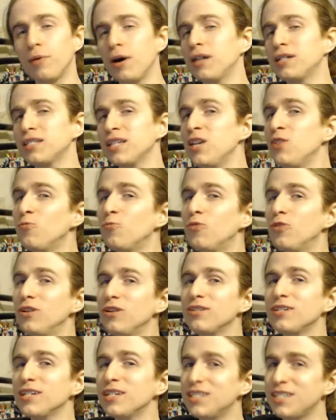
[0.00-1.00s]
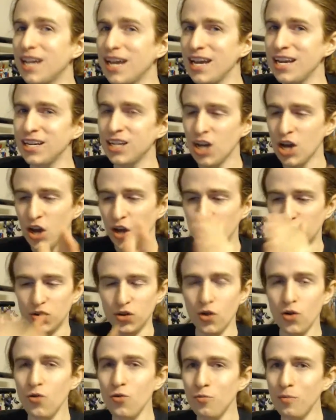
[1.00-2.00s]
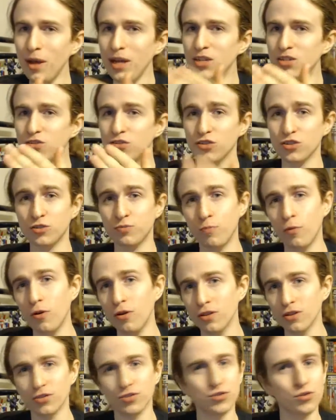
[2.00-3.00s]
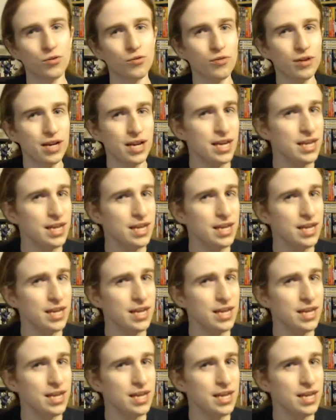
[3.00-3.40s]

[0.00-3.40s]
but it will contain no major spoilers or